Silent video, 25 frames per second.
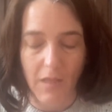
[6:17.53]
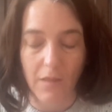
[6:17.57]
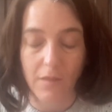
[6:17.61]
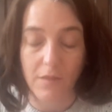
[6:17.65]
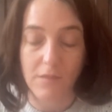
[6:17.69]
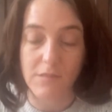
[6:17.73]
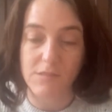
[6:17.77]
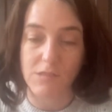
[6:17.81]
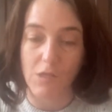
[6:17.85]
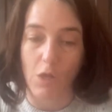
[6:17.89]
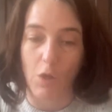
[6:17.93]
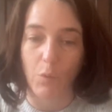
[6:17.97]

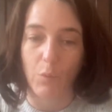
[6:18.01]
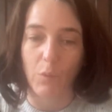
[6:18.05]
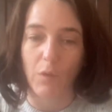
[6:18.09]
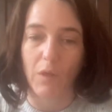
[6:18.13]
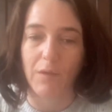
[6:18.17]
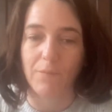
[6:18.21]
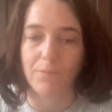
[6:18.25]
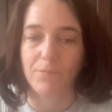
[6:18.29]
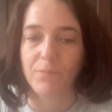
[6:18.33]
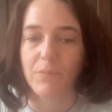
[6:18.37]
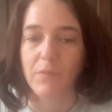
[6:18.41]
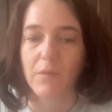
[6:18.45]
So
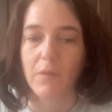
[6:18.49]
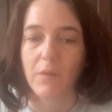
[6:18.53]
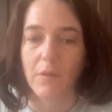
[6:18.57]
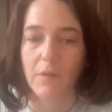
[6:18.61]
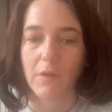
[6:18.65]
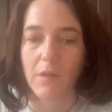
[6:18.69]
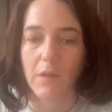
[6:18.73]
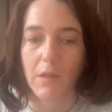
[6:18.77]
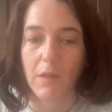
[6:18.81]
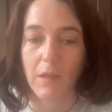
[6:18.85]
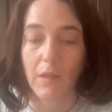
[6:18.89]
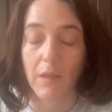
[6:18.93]

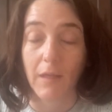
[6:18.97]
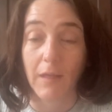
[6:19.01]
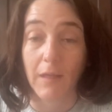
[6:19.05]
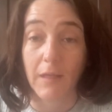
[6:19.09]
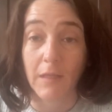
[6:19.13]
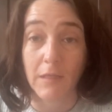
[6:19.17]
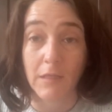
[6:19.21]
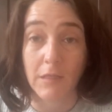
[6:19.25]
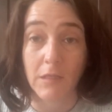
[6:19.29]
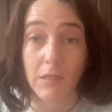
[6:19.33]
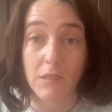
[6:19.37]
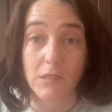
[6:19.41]

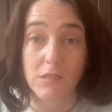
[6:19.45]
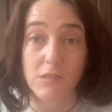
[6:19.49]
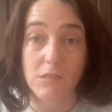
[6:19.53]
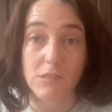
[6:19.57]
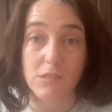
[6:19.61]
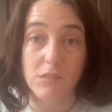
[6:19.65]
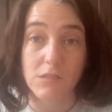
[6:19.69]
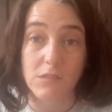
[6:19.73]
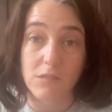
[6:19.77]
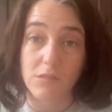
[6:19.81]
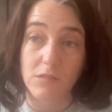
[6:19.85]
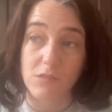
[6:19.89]
in
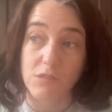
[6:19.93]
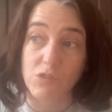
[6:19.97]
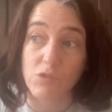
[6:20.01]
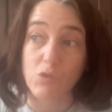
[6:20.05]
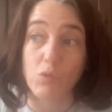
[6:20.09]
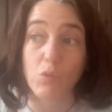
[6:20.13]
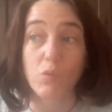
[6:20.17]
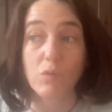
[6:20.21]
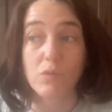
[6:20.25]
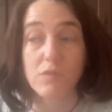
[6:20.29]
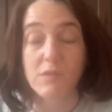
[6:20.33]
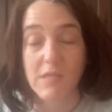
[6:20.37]

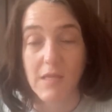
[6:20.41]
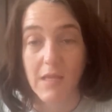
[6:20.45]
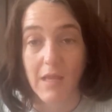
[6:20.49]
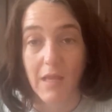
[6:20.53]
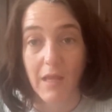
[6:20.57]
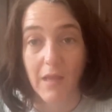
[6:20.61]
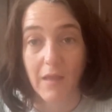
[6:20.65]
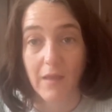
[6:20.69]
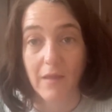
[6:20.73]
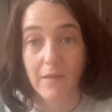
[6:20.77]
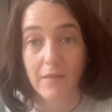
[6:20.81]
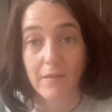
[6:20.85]
schools
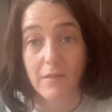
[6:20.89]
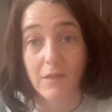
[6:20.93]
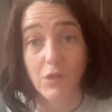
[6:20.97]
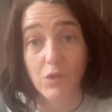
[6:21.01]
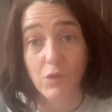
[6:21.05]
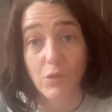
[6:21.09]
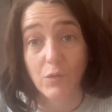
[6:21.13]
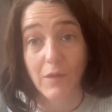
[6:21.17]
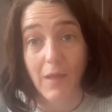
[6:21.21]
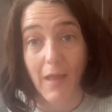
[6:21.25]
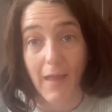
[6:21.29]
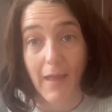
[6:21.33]
here in
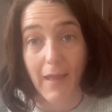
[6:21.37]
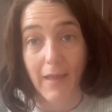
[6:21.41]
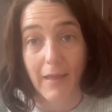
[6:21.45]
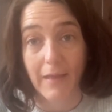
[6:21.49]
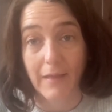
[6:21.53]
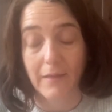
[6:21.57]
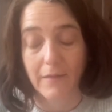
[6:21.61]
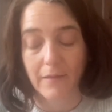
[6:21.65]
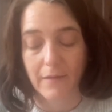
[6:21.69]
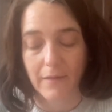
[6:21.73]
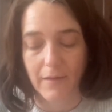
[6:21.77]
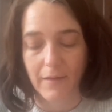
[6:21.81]
the
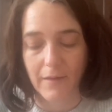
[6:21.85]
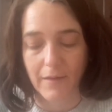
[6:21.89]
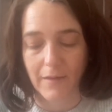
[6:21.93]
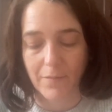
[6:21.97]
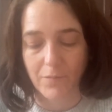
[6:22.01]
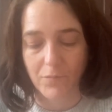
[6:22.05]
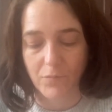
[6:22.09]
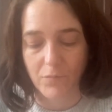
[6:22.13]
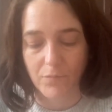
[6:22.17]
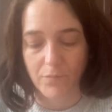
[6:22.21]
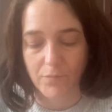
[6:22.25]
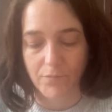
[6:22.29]
UK,
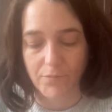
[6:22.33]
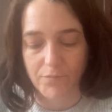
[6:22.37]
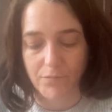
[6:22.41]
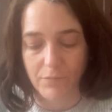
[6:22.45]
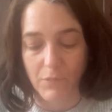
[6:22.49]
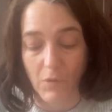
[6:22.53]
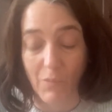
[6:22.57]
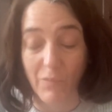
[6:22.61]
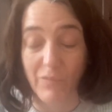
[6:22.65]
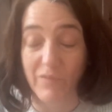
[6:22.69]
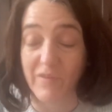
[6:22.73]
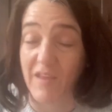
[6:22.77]

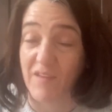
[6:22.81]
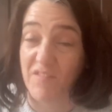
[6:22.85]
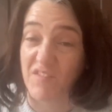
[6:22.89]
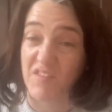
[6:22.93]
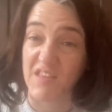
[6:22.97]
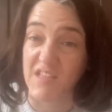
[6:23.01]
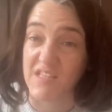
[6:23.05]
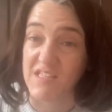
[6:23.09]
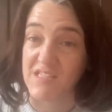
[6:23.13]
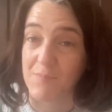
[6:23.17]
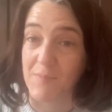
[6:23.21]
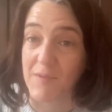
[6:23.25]
obviously
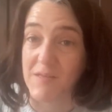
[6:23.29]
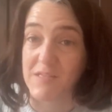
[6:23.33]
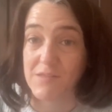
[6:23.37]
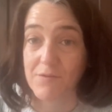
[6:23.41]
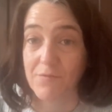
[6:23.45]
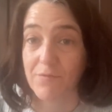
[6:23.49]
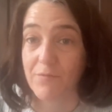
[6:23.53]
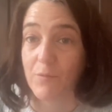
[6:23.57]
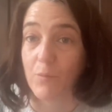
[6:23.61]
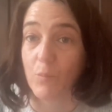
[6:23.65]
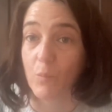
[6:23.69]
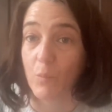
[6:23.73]
everything's a bit
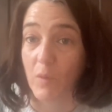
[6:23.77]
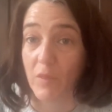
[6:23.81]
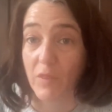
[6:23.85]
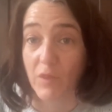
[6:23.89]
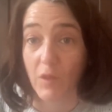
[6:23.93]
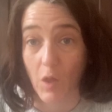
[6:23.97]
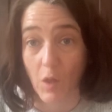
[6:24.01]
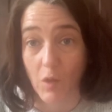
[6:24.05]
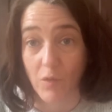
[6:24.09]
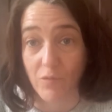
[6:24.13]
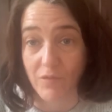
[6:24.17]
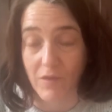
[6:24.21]
different with
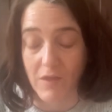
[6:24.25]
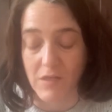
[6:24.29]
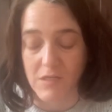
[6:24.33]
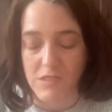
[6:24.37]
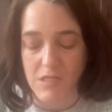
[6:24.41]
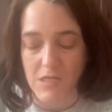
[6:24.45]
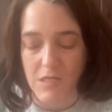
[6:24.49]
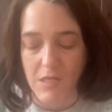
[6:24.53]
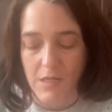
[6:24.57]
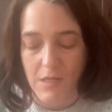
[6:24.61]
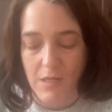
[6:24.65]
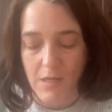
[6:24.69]
COVID,
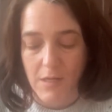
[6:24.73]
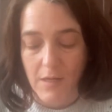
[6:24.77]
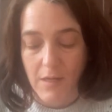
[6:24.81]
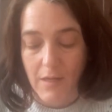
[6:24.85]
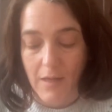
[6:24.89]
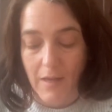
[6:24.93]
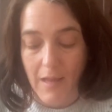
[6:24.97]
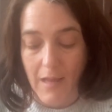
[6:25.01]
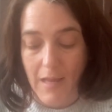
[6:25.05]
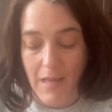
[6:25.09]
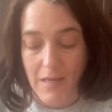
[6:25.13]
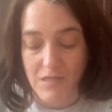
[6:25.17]

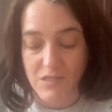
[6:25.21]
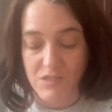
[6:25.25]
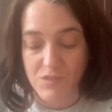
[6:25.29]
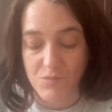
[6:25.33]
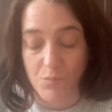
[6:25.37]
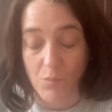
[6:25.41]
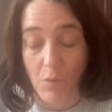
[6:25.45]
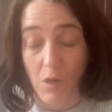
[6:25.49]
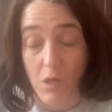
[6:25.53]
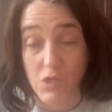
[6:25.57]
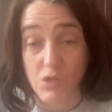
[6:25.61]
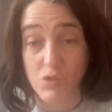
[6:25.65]
and
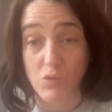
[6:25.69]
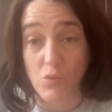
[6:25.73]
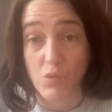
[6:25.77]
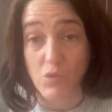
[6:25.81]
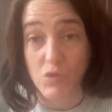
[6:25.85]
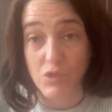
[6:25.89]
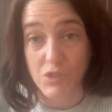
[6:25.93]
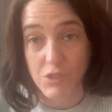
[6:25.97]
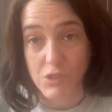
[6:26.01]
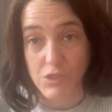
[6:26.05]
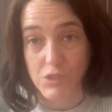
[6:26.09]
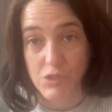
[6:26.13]
my
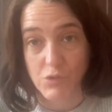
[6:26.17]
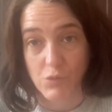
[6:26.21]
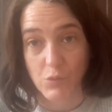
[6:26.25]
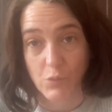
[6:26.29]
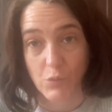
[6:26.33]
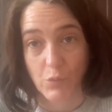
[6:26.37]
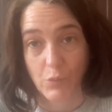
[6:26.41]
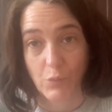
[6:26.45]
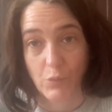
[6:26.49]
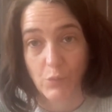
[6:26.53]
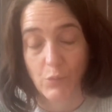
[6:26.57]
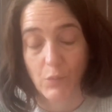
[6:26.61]
daughter's
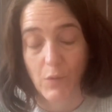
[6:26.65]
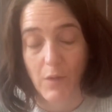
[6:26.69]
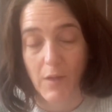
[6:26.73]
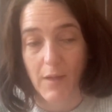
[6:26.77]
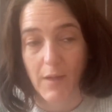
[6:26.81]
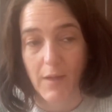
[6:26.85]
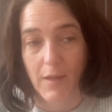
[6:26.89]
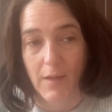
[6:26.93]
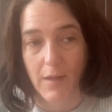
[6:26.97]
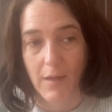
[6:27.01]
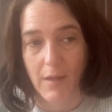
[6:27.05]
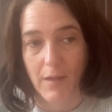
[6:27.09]
school,
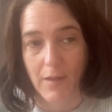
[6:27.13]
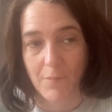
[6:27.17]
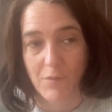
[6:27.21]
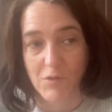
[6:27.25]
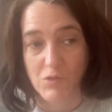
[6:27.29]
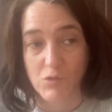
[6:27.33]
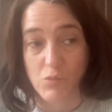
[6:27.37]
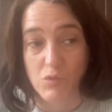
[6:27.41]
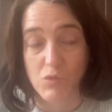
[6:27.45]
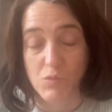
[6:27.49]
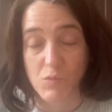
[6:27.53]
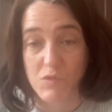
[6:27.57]
my
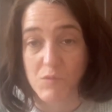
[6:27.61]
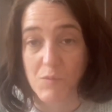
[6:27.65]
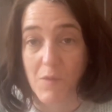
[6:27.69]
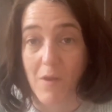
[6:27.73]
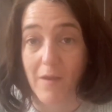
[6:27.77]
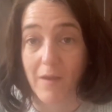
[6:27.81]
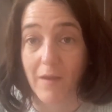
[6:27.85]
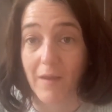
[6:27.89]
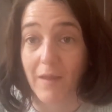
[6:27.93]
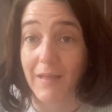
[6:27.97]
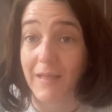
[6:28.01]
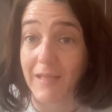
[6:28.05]
daughter was
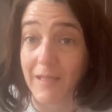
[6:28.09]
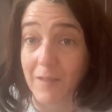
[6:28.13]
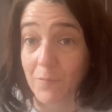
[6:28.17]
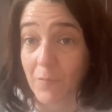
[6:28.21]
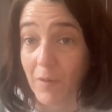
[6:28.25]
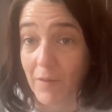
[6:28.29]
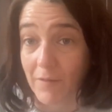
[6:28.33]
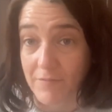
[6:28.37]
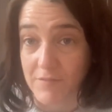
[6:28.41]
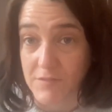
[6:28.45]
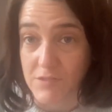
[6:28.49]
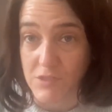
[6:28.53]
wearing her
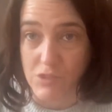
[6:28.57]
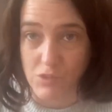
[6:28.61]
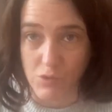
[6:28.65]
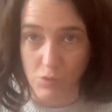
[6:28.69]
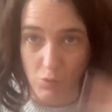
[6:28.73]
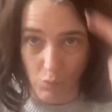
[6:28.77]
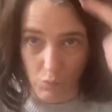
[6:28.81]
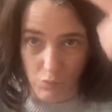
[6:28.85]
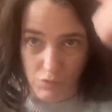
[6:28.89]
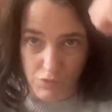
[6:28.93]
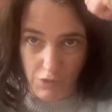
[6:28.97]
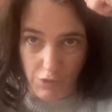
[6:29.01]
earmuffs to
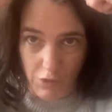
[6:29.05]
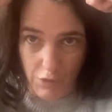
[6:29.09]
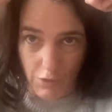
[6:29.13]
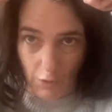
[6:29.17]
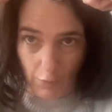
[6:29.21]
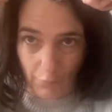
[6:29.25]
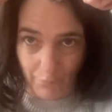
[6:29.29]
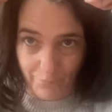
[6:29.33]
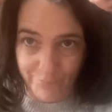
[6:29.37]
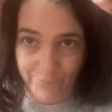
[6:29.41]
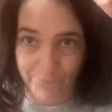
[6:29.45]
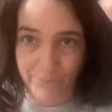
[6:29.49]
school, so you
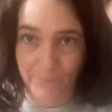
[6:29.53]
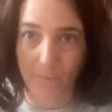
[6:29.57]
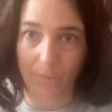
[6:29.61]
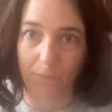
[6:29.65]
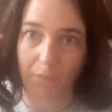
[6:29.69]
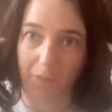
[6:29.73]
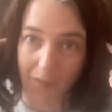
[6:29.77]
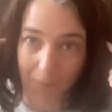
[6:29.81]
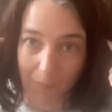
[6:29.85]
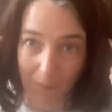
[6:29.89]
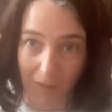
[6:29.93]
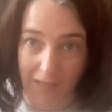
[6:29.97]
know,
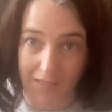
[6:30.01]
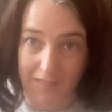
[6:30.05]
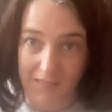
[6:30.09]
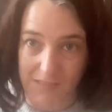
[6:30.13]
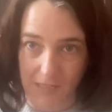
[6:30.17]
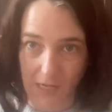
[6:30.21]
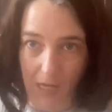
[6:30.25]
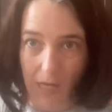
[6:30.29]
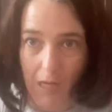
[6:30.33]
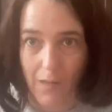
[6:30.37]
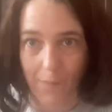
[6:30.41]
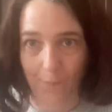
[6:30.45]
bit of
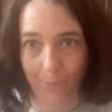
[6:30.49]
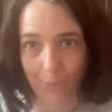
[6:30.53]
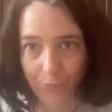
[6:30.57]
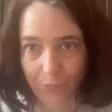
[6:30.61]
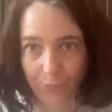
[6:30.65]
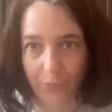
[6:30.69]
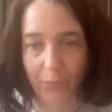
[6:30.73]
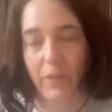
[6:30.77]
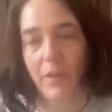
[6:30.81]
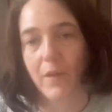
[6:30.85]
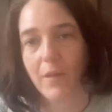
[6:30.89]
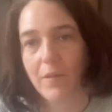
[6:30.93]
plastic,
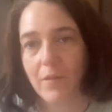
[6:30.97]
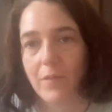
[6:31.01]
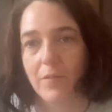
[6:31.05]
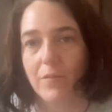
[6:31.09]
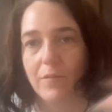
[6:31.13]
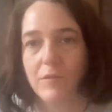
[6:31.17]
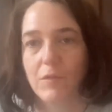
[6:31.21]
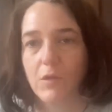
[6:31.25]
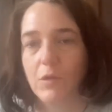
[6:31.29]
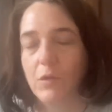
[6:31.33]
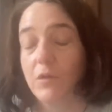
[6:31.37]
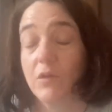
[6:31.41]

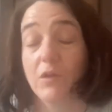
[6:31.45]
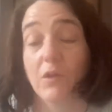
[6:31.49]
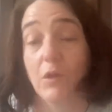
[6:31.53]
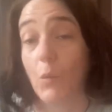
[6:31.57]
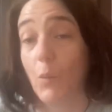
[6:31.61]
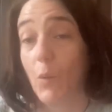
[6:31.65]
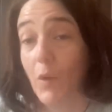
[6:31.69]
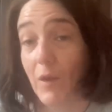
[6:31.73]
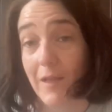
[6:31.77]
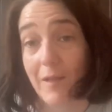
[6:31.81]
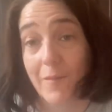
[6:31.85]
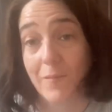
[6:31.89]
you know
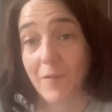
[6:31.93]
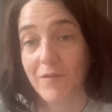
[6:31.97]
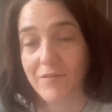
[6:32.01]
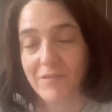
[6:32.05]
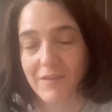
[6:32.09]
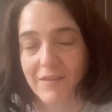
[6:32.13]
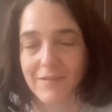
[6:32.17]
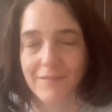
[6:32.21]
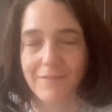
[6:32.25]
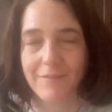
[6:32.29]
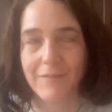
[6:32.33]
what an earmuff is.